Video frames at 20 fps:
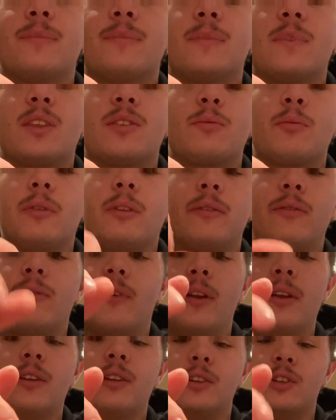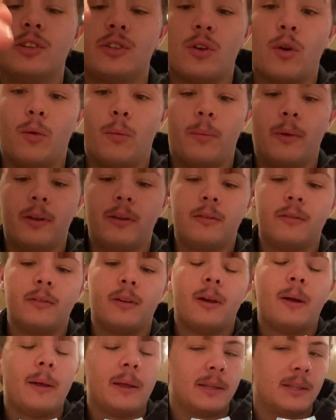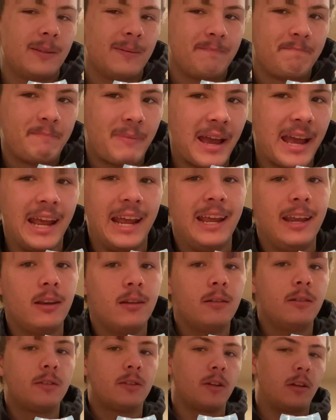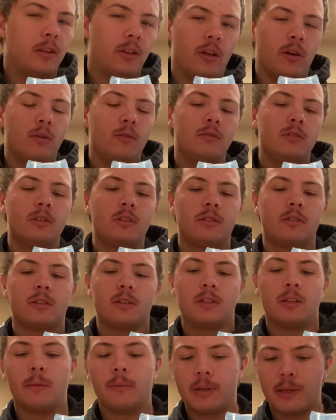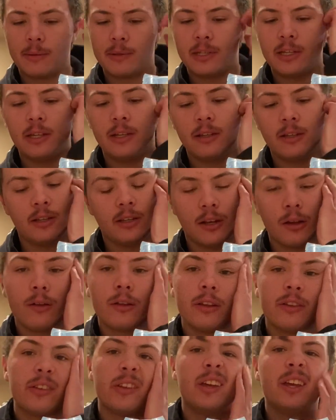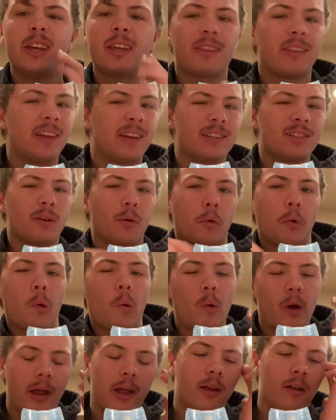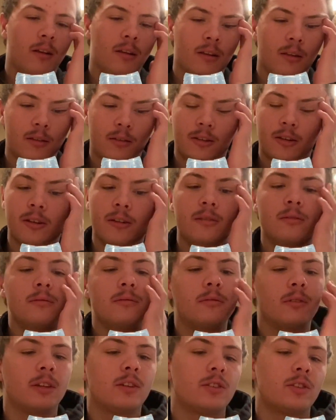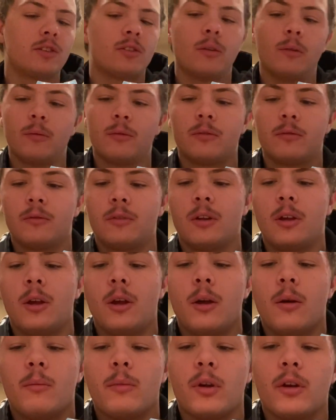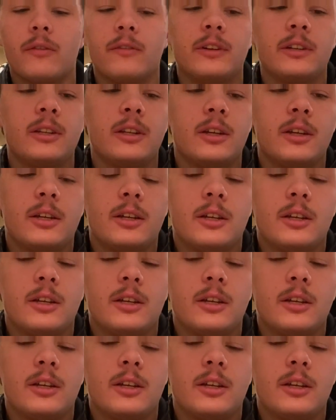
It's really fun to just open. Pain to close. Sometimes his things don't quite, things just aren't perfect.